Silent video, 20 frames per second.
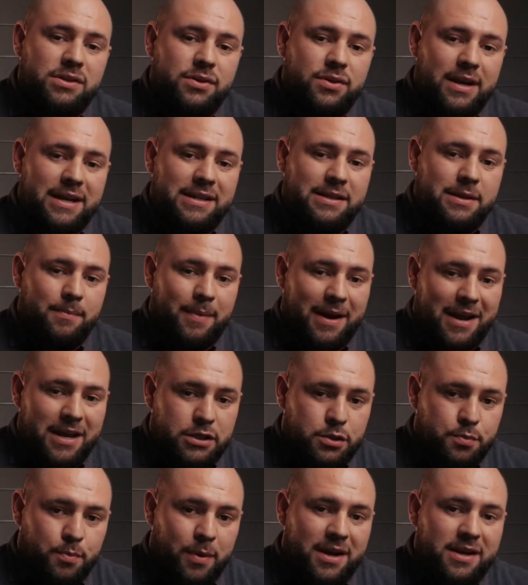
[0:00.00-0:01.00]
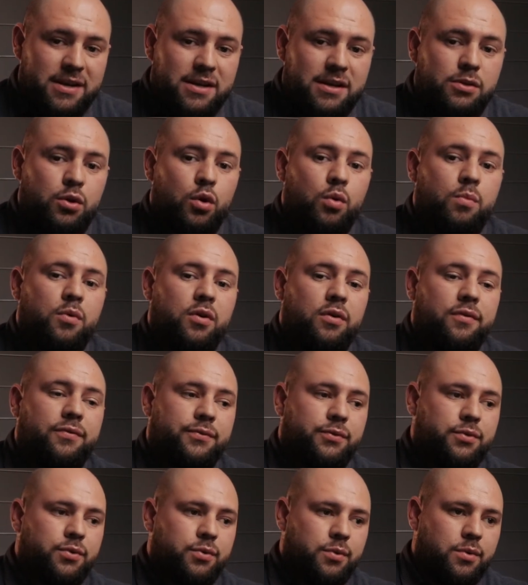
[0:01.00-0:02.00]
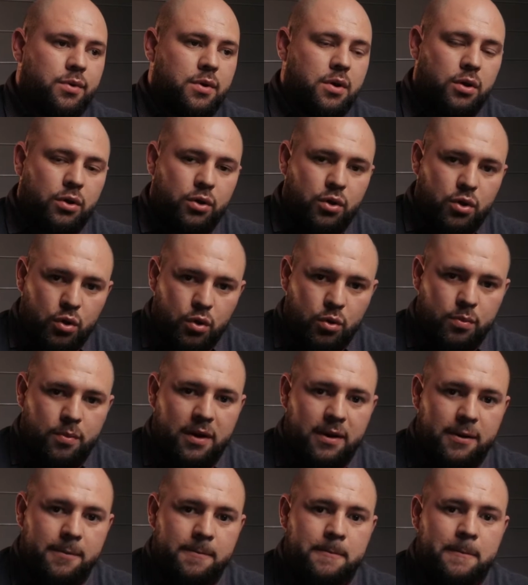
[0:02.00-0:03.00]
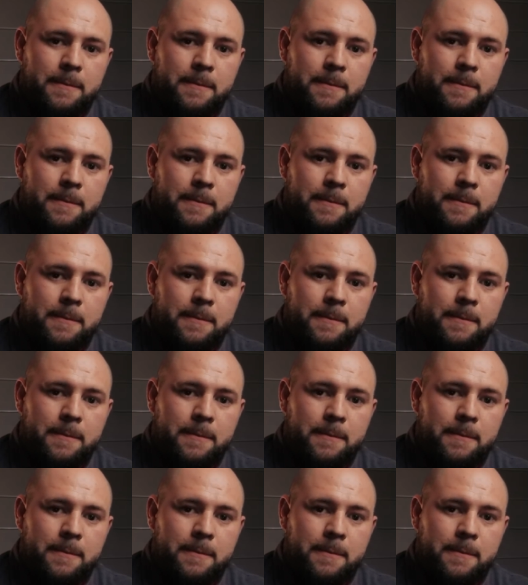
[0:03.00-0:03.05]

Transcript: created by a Spaniard who moved to Cuba